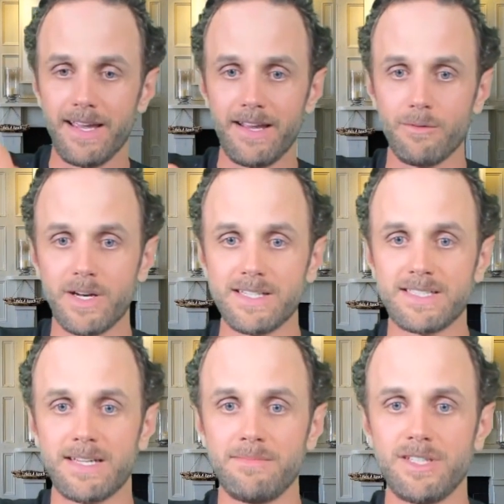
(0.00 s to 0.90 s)
And what
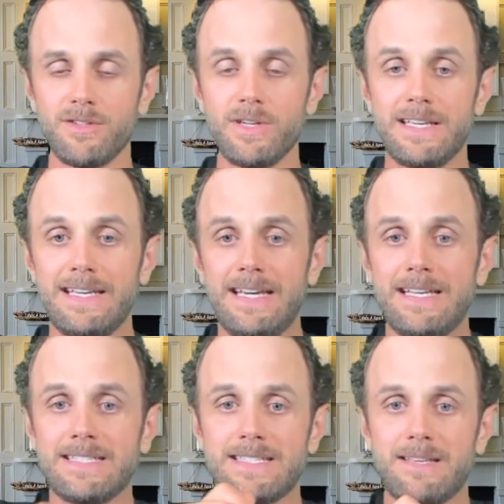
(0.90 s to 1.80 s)
does Tim do? He
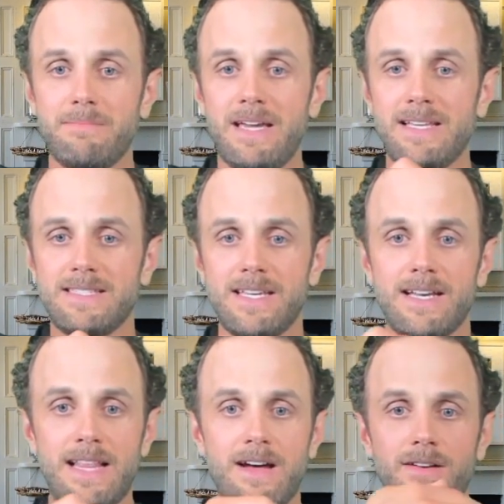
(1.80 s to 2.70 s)
eases the
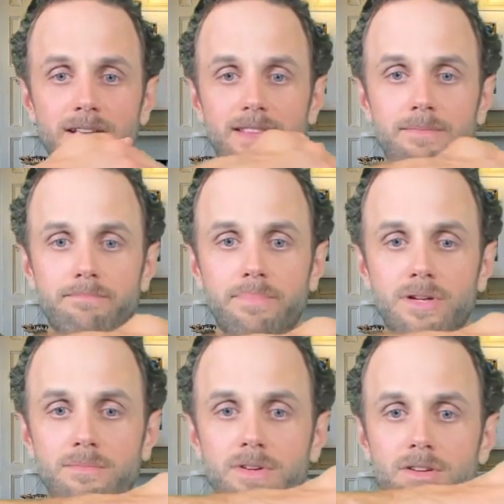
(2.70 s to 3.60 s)
mainsail out, and the
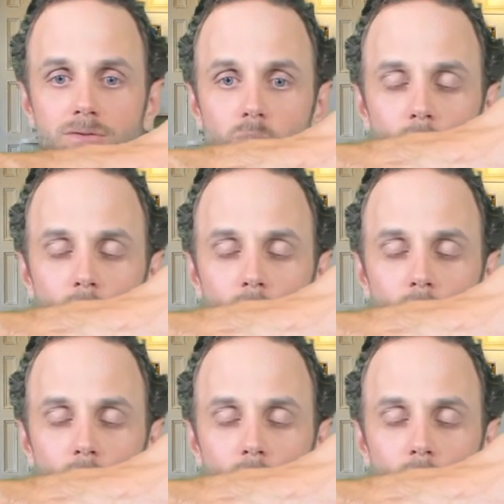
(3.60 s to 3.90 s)
boom goes